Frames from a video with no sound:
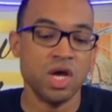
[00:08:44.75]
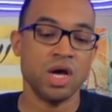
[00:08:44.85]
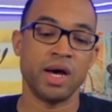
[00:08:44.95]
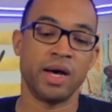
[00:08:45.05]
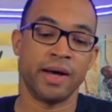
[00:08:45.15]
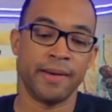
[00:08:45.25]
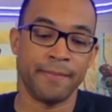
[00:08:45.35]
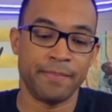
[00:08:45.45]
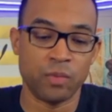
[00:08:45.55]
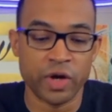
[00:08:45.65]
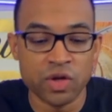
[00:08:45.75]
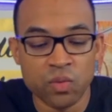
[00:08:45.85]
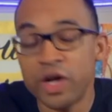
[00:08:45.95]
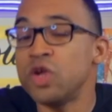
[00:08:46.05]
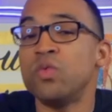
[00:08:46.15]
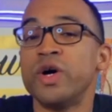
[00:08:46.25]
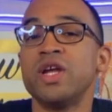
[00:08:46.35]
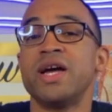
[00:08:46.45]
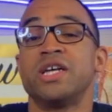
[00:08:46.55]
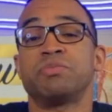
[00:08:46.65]
What are
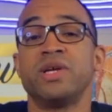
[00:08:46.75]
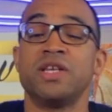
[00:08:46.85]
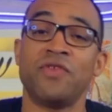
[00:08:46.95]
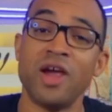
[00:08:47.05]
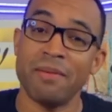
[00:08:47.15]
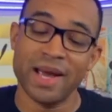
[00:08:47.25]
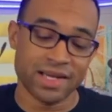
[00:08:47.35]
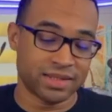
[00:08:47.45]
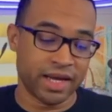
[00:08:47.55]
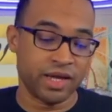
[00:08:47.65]
you guys' plans for Air Max Day?